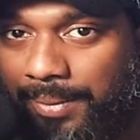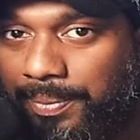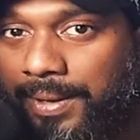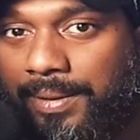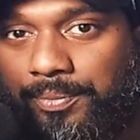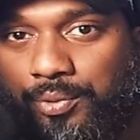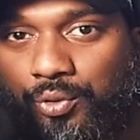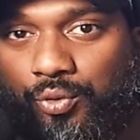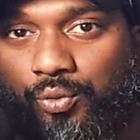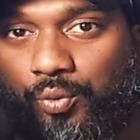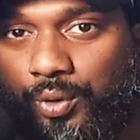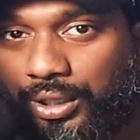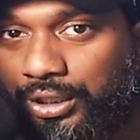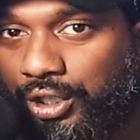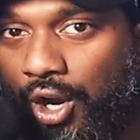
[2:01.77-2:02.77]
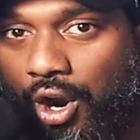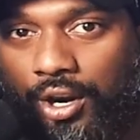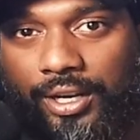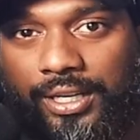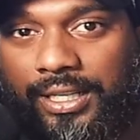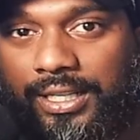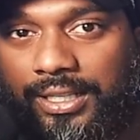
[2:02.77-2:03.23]
people were
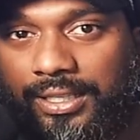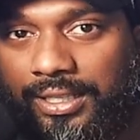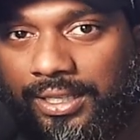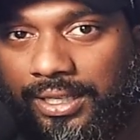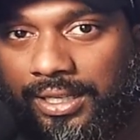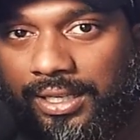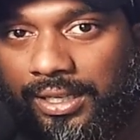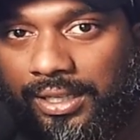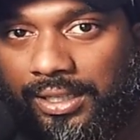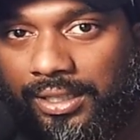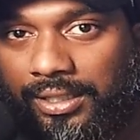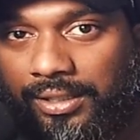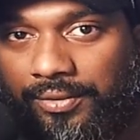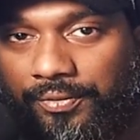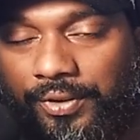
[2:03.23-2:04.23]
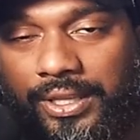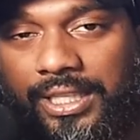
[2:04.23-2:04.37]
targeted for